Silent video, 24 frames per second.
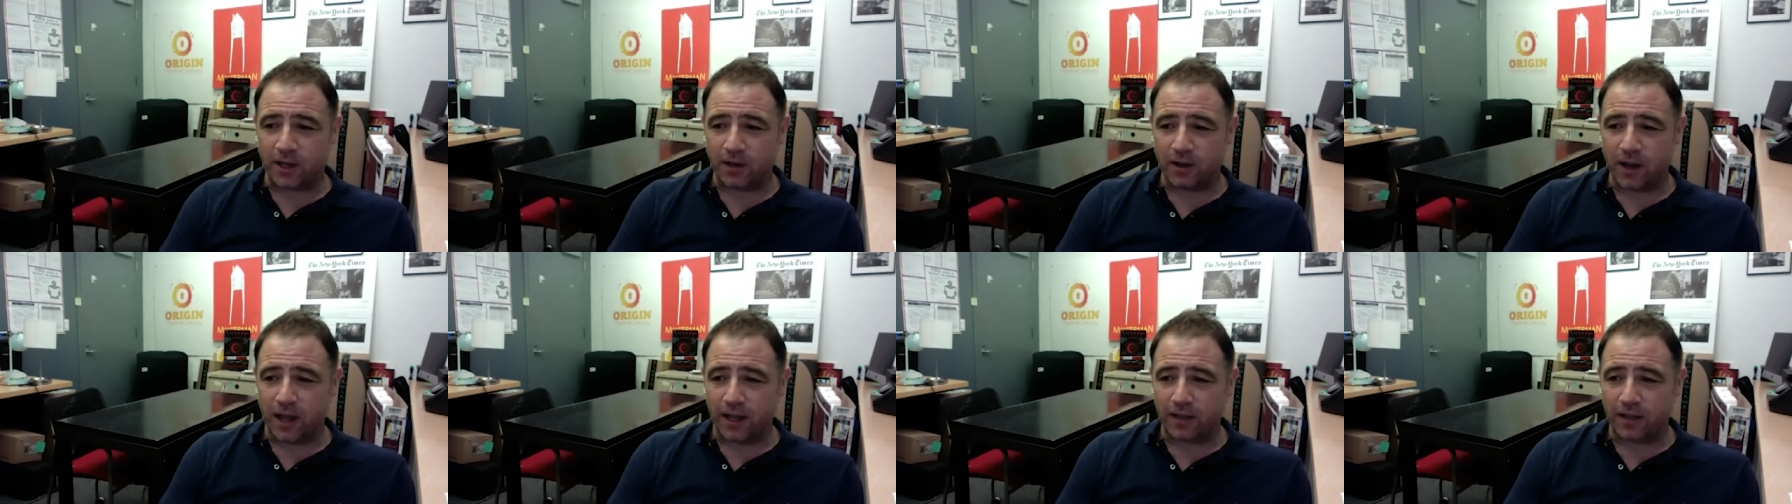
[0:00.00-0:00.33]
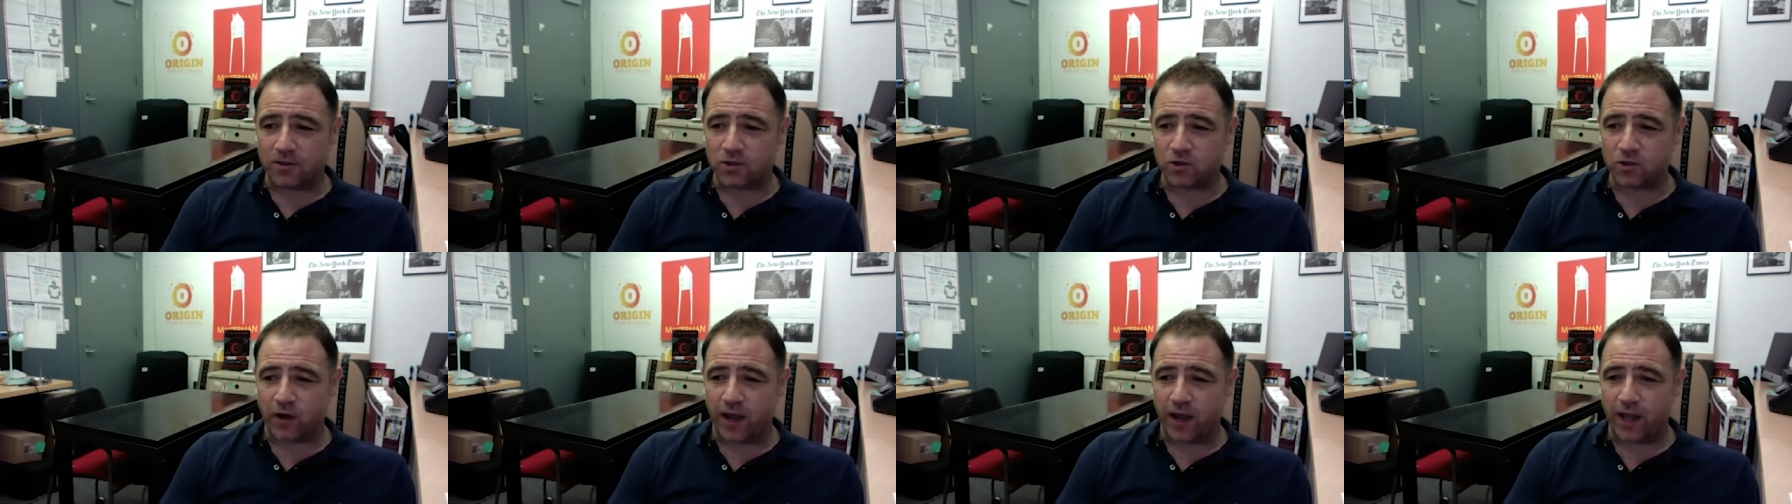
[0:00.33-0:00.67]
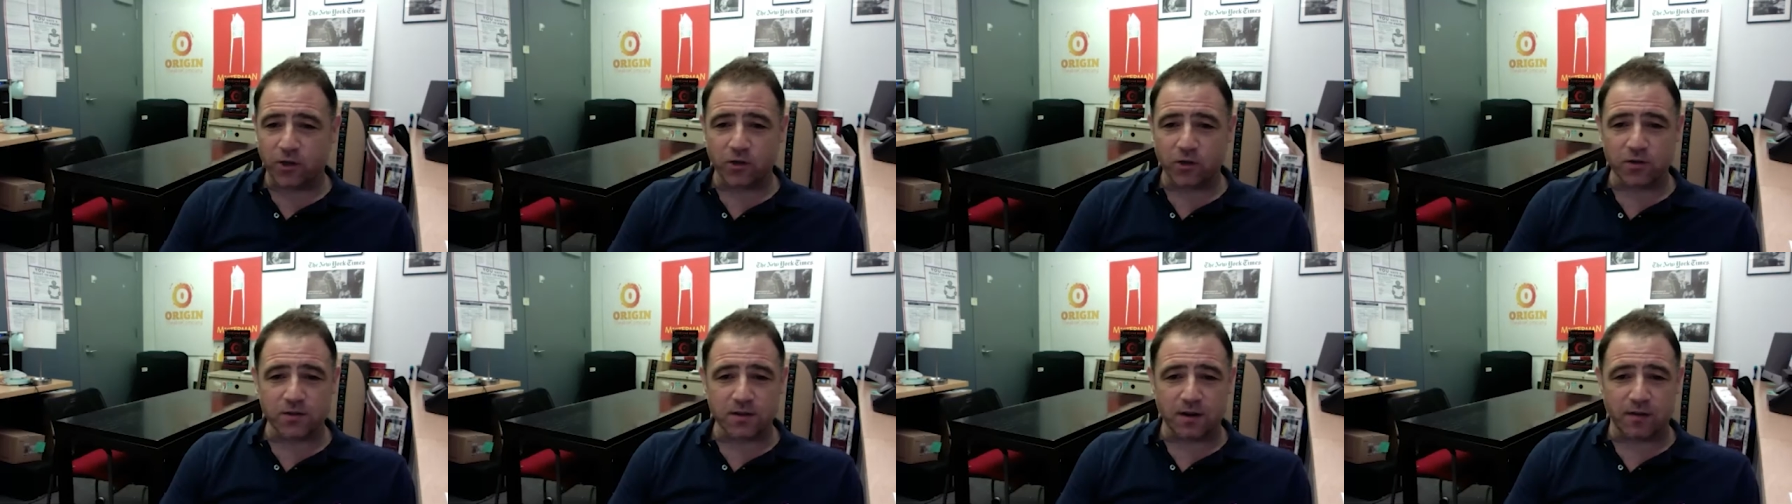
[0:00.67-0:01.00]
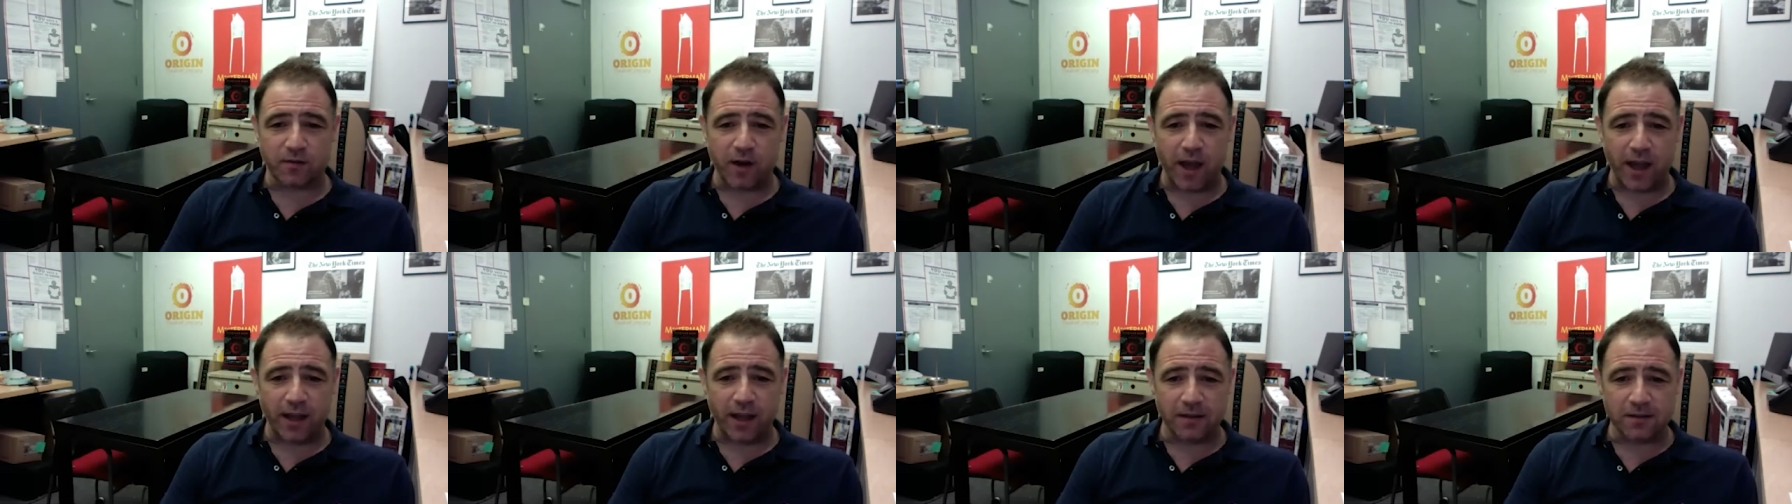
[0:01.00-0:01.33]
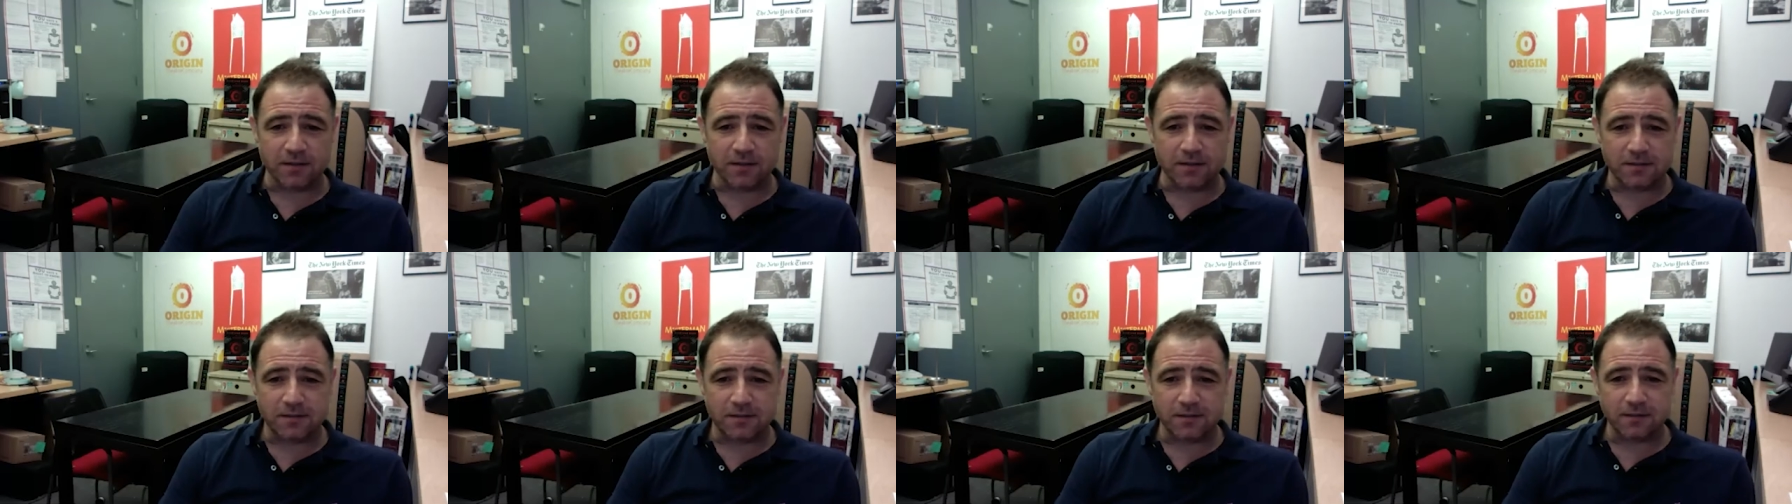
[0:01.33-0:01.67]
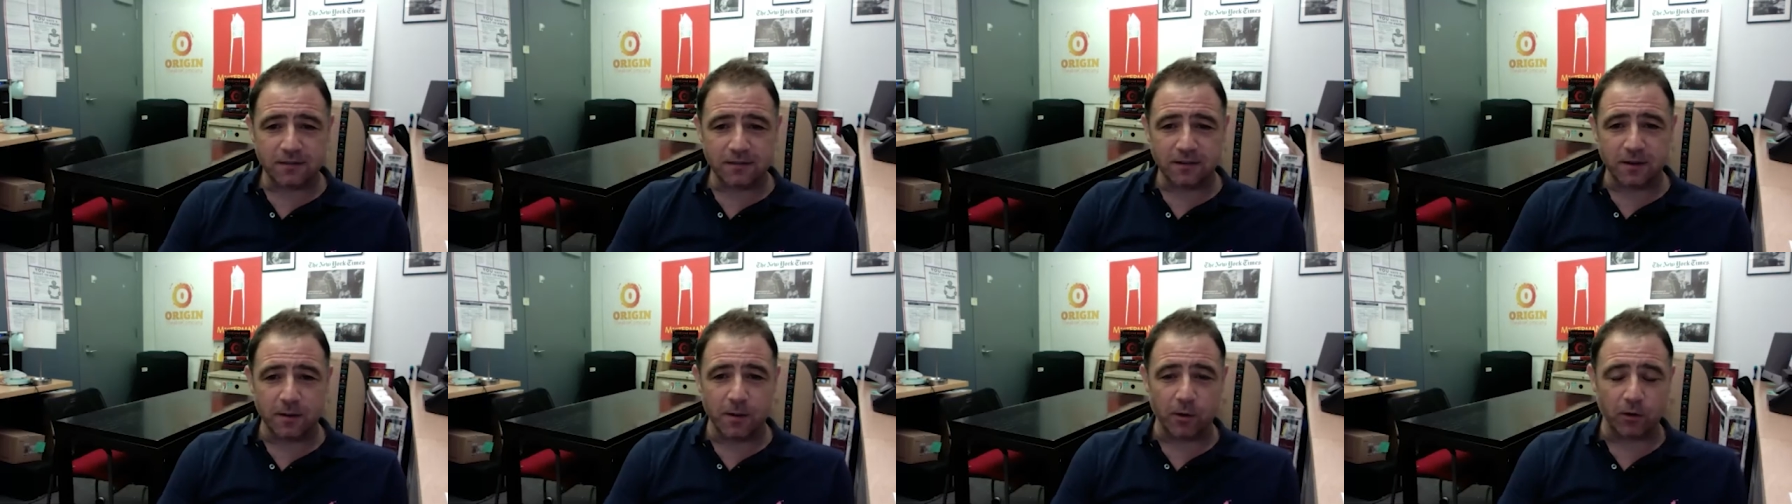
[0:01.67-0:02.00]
like, strangers are friends. The